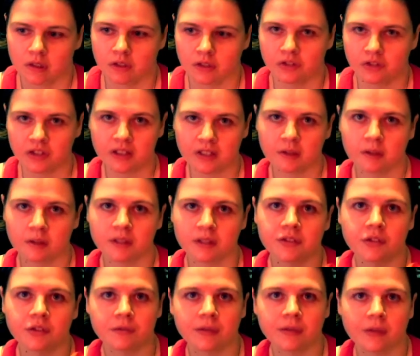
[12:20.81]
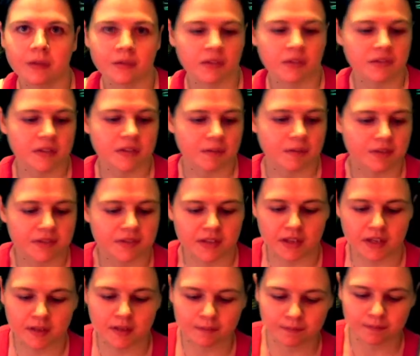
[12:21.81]
January
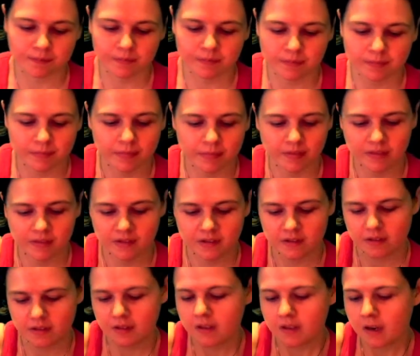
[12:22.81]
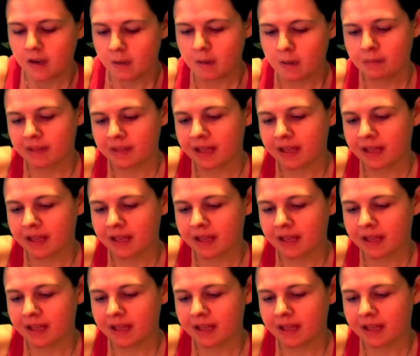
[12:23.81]
2017. I remember